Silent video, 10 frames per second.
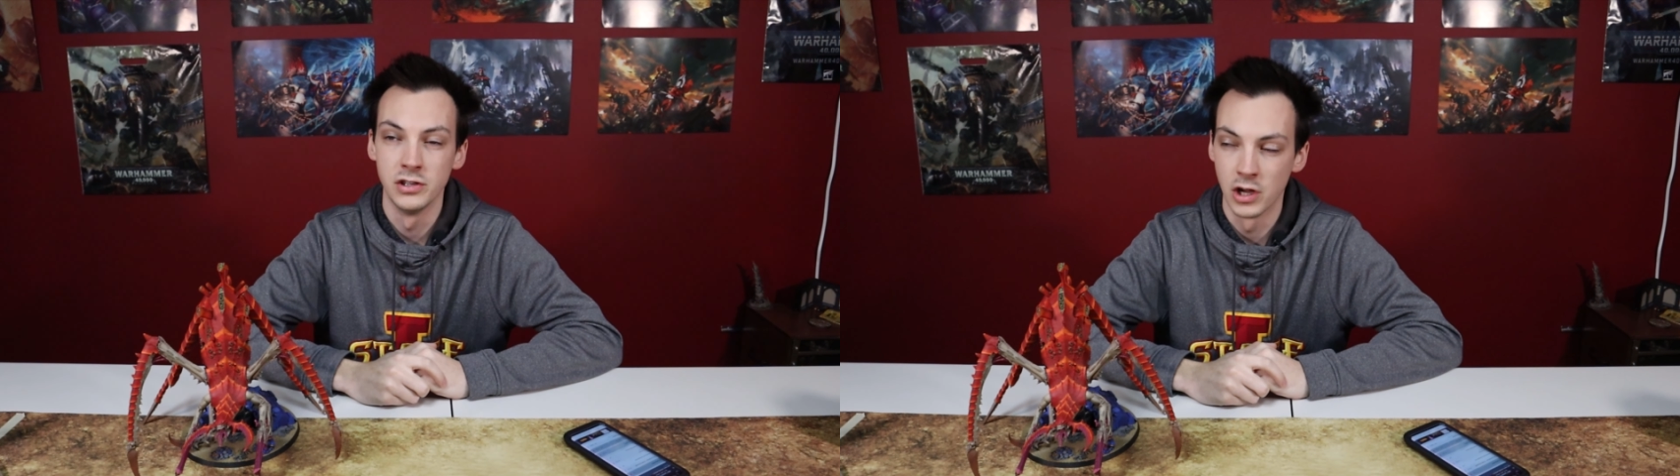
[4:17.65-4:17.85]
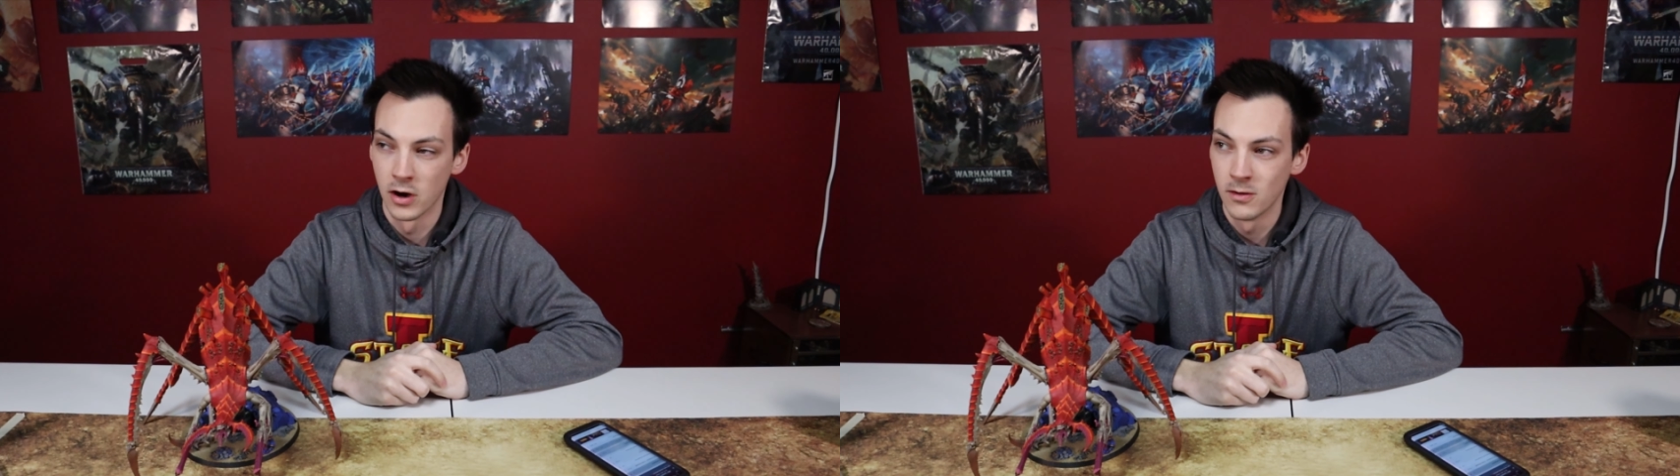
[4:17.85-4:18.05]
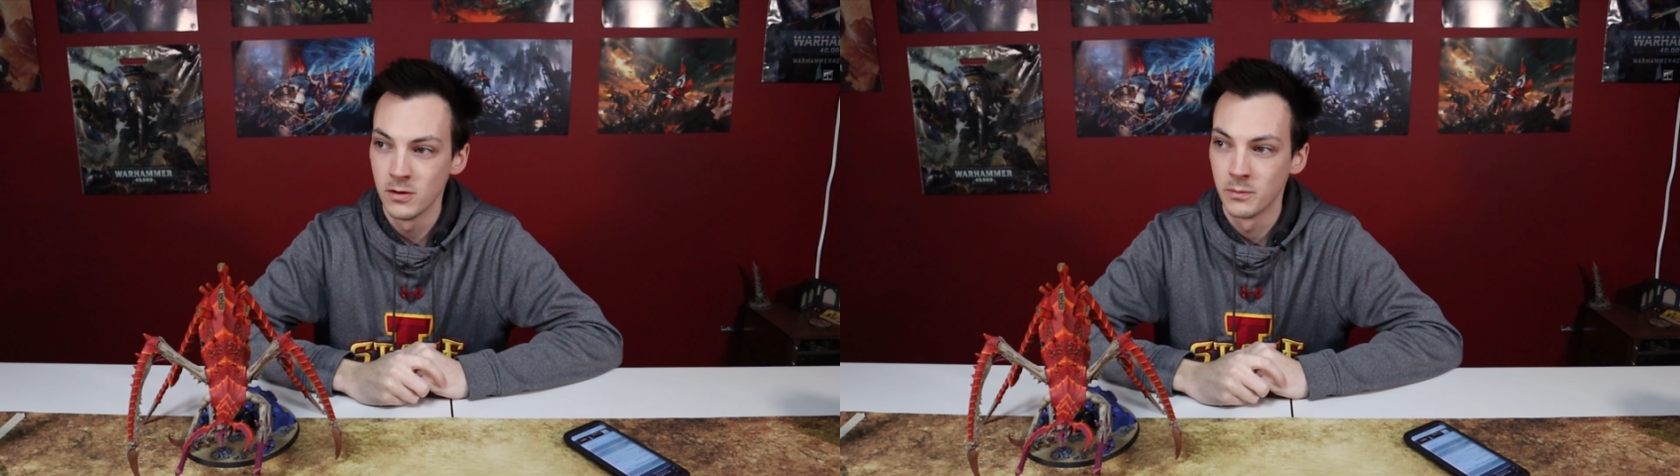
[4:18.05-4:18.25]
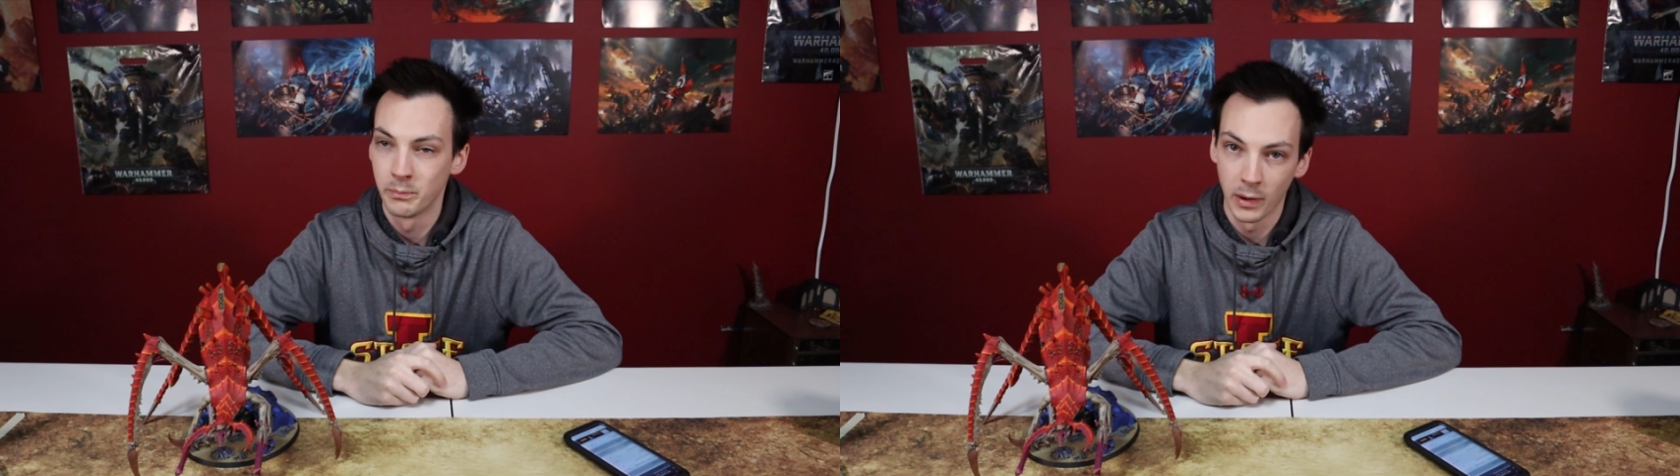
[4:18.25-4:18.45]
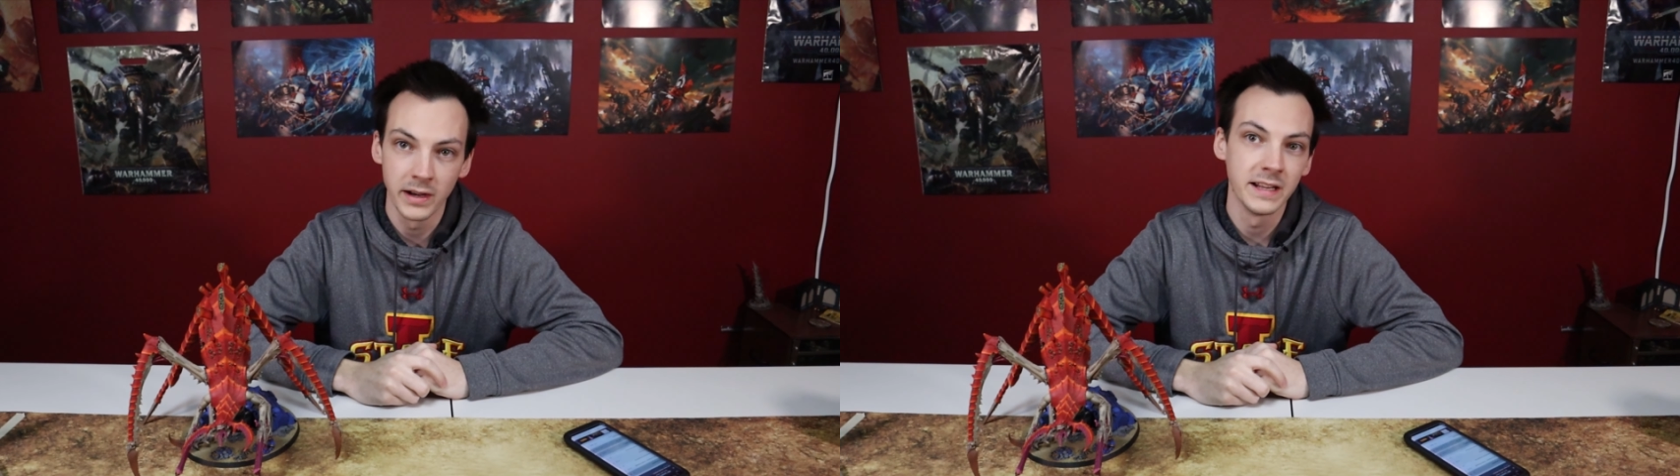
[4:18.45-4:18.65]
No,
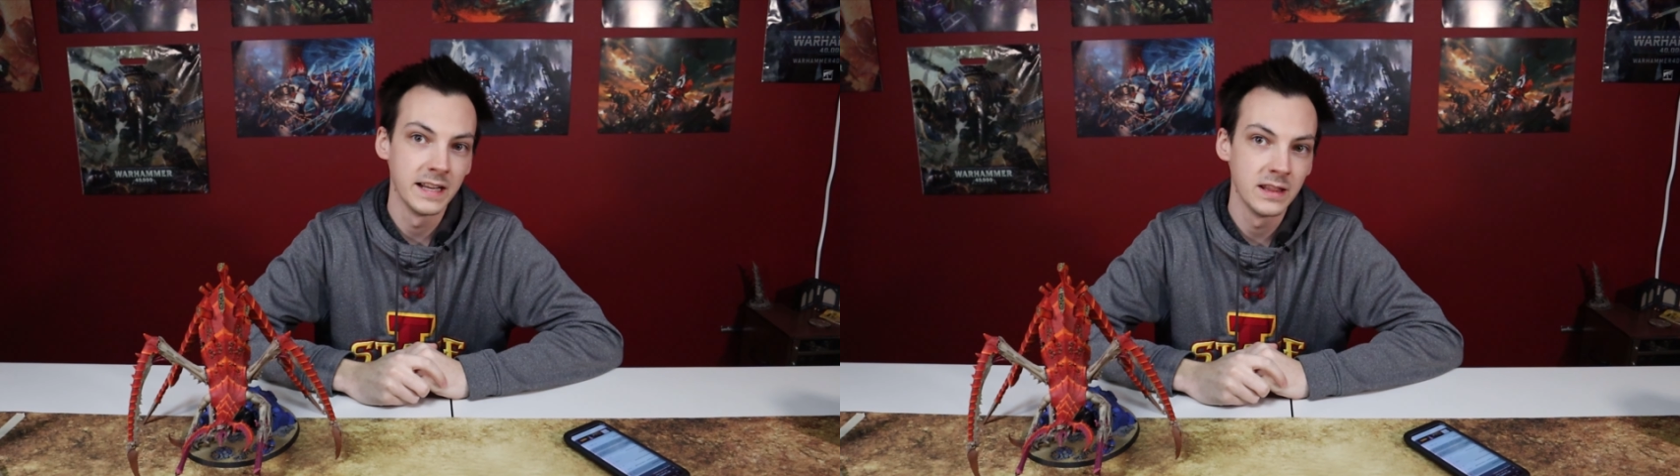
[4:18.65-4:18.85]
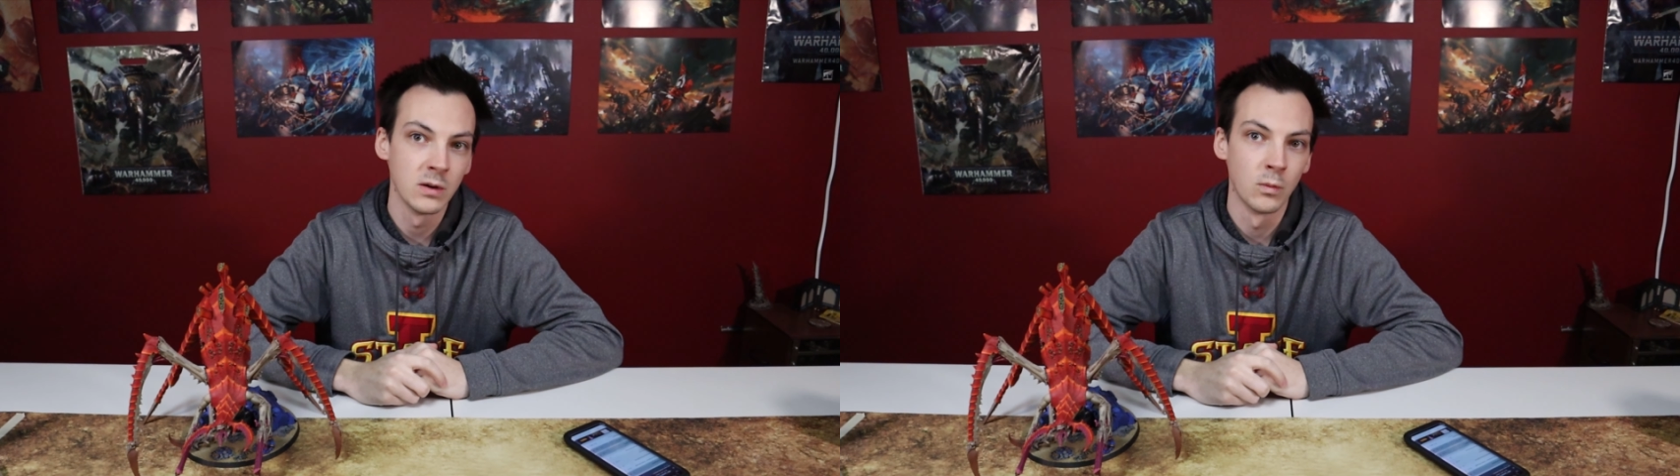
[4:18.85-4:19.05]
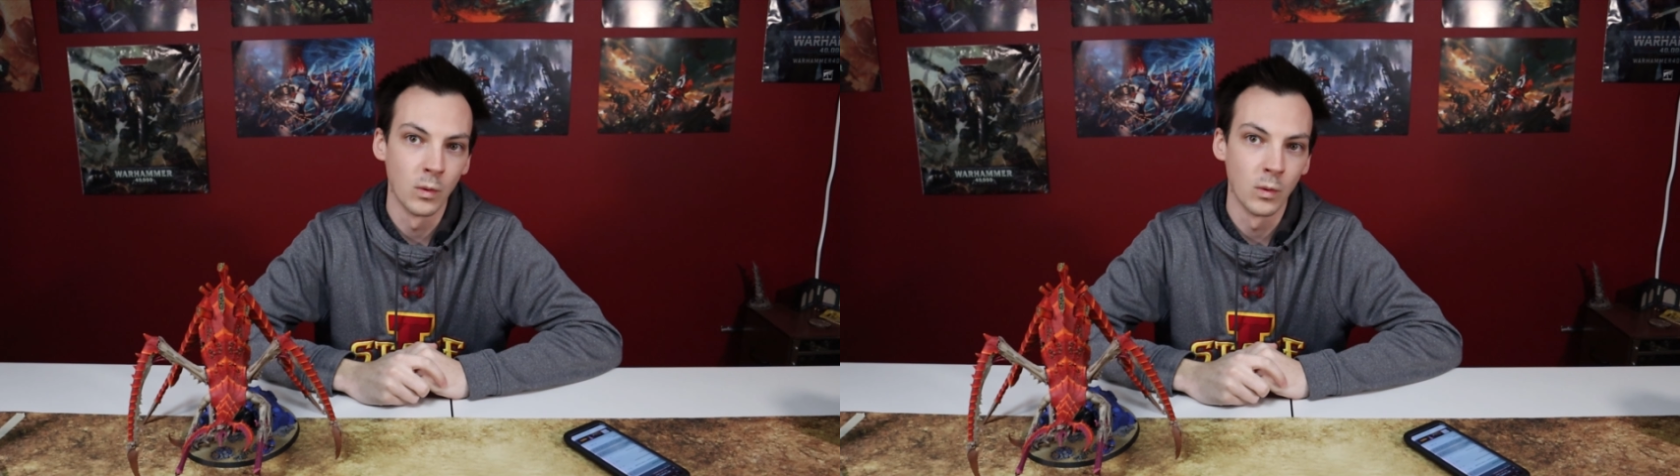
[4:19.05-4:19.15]
but in the